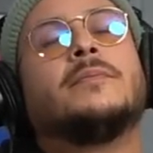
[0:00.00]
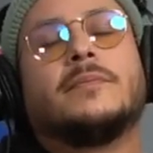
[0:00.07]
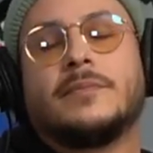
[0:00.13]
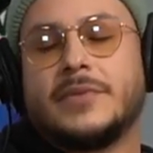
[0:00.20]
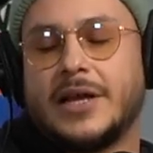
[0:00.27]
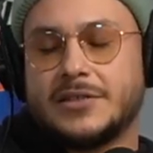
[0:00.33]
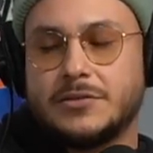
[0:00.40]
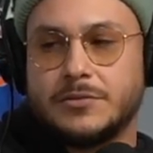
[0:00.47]

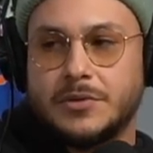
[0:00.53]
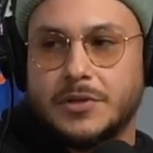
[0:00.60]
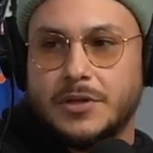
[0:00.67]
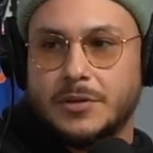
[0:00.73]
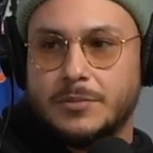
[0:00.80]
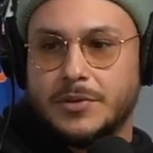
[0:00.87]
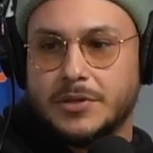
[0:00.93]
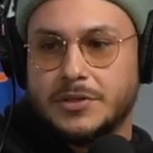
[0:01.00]
That's a really
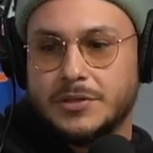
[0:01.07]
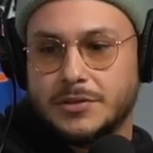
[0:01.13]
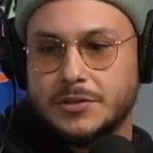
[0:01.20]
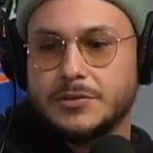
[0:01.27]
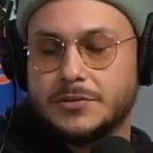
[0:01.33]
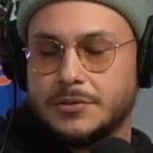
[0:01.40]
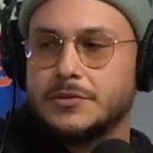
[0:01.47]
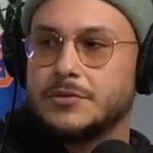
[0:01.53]
good book too.
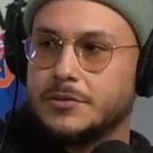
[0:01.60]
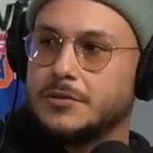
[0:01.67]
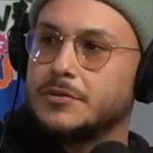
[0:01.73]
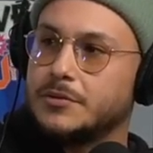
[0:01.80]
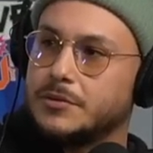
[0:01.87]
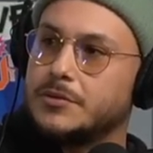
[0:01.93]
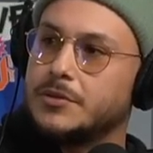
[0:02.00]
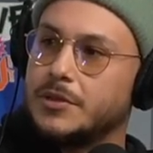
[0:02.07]

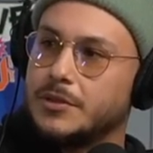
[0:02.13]
Yeah.